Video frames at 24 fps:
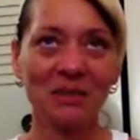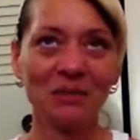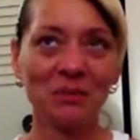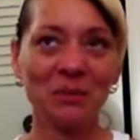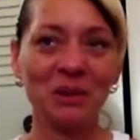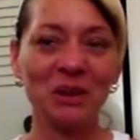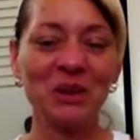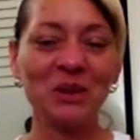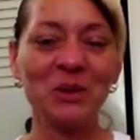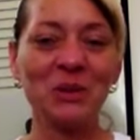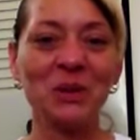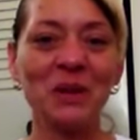
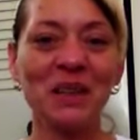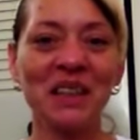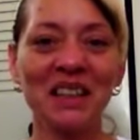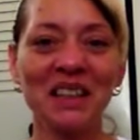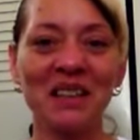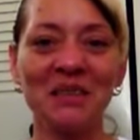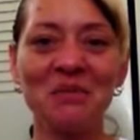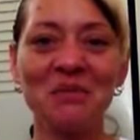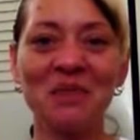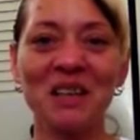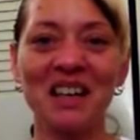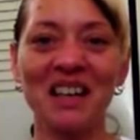
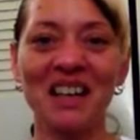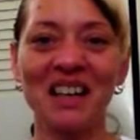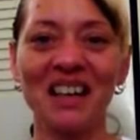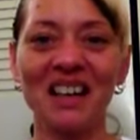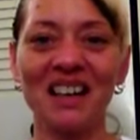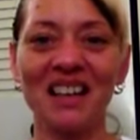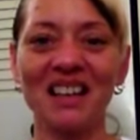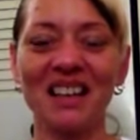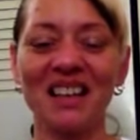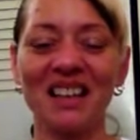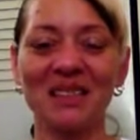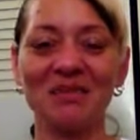between
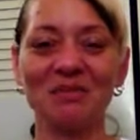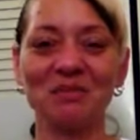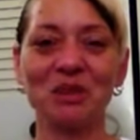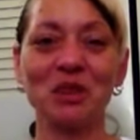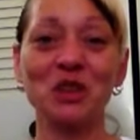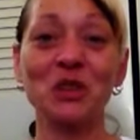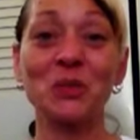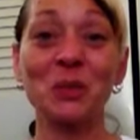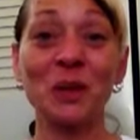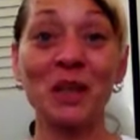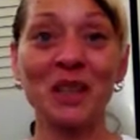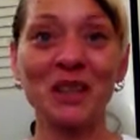my um,
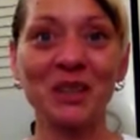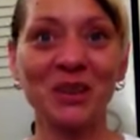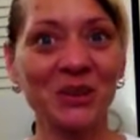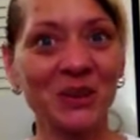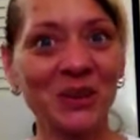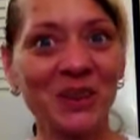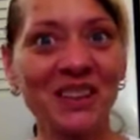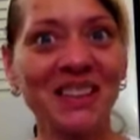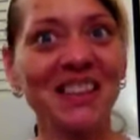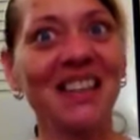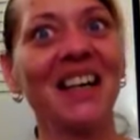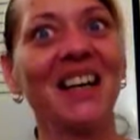Spring
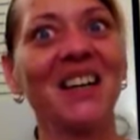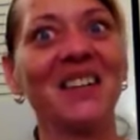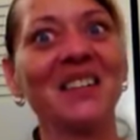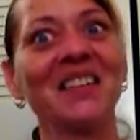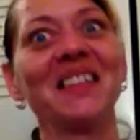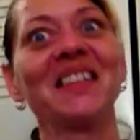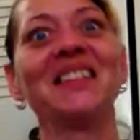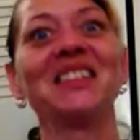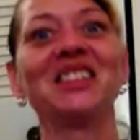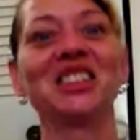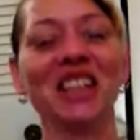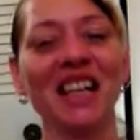Toward
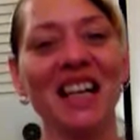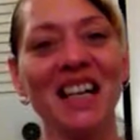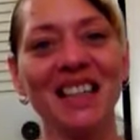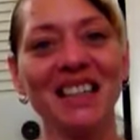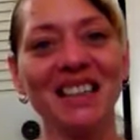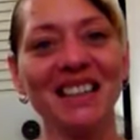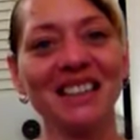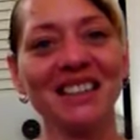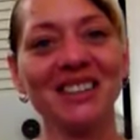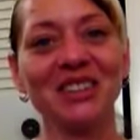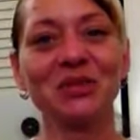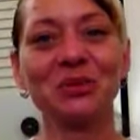Healthy
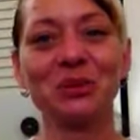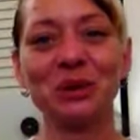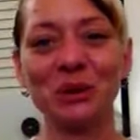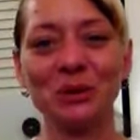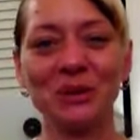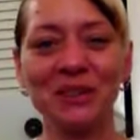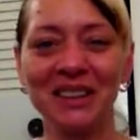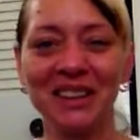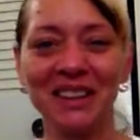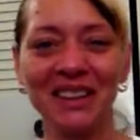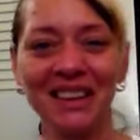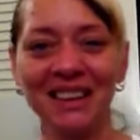Challenge
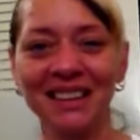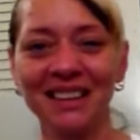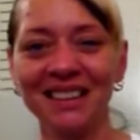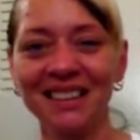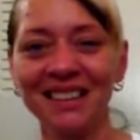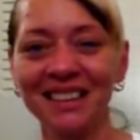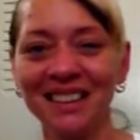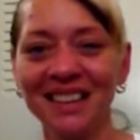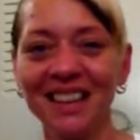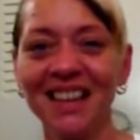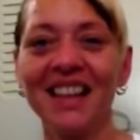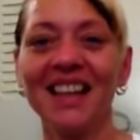routine
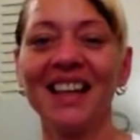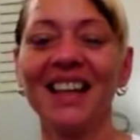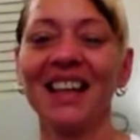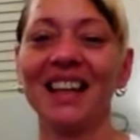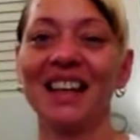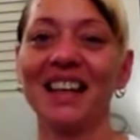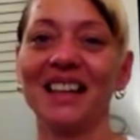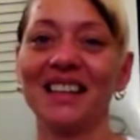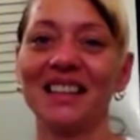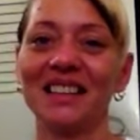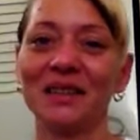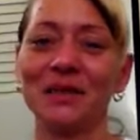
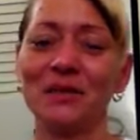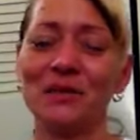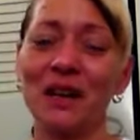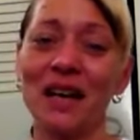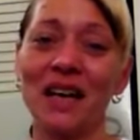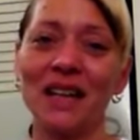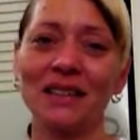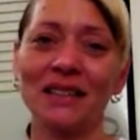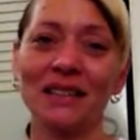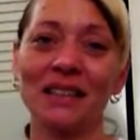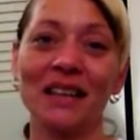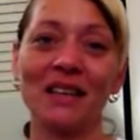and the
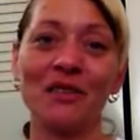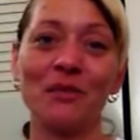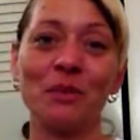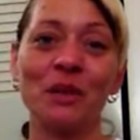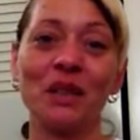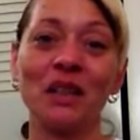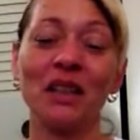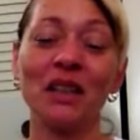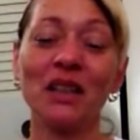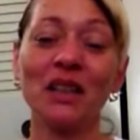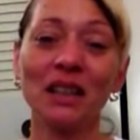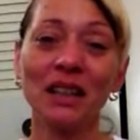fact that I've
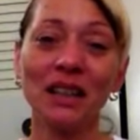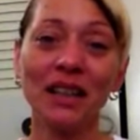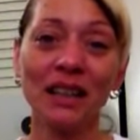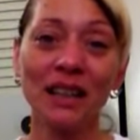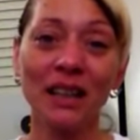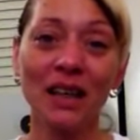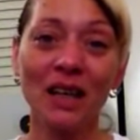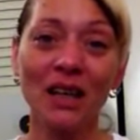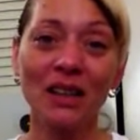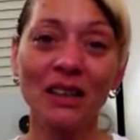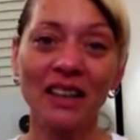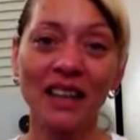been
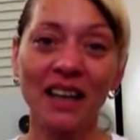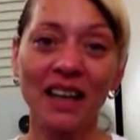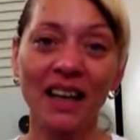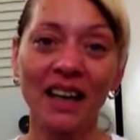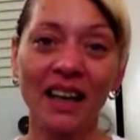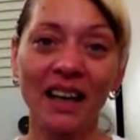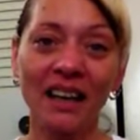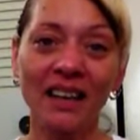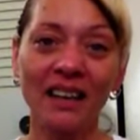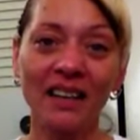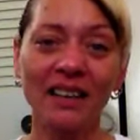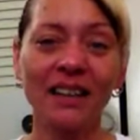cleaning all
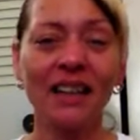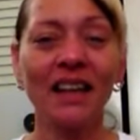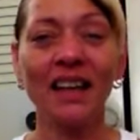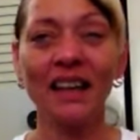day,